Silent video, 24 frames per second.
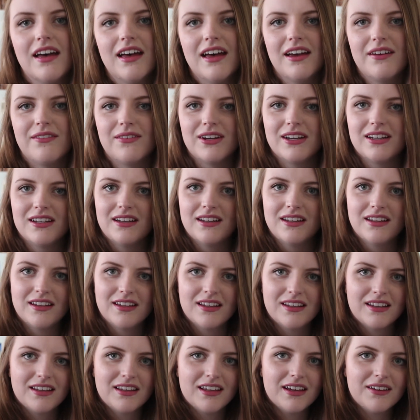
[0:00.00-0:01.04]
every
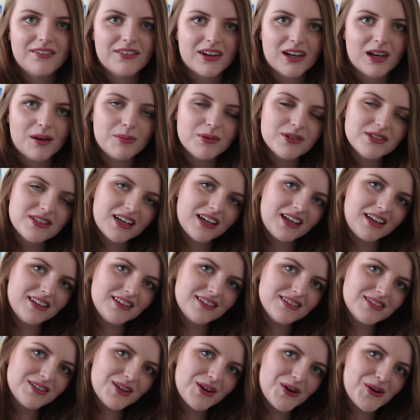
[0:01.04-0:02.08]
couple
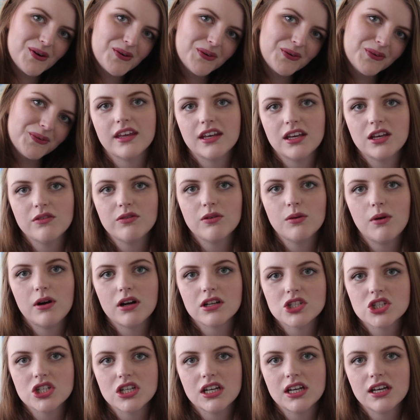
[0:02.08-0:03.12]
seconds. So thank you for
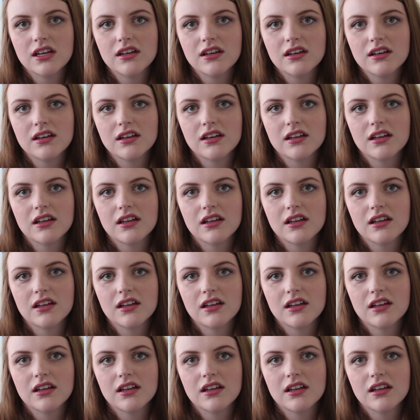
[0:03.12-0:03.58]
watching.